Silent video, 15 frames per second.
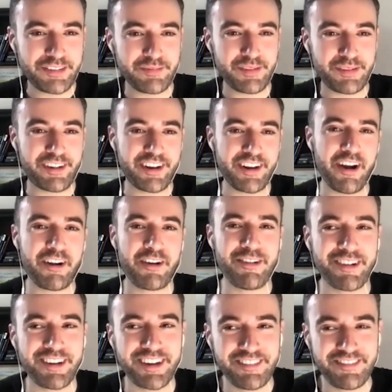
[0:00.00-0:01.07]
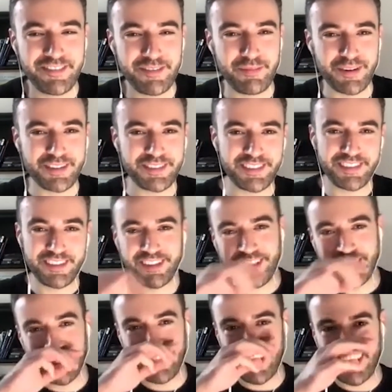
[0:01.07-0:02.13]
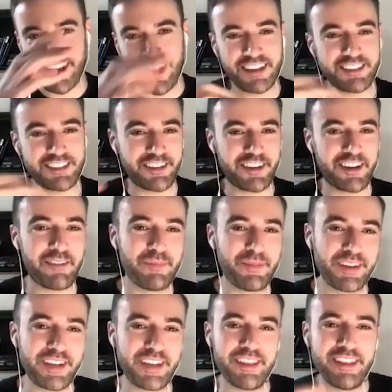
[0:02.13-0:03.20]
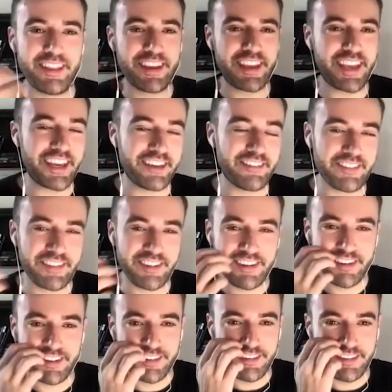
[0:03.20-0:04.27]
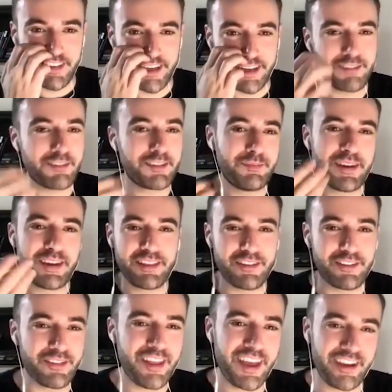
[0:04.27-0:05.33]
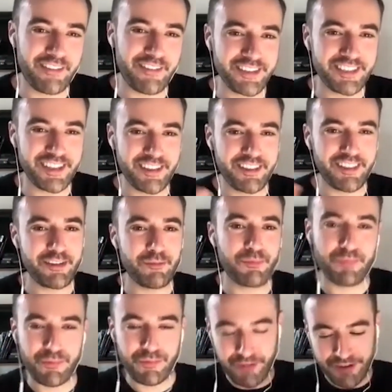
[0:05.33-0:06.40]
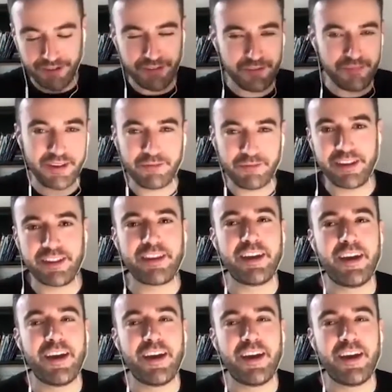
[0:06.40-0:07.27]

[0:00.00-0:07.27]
It'd be very awkward if the person got to your company and then they can't even like speak their own language that you reeled them in with.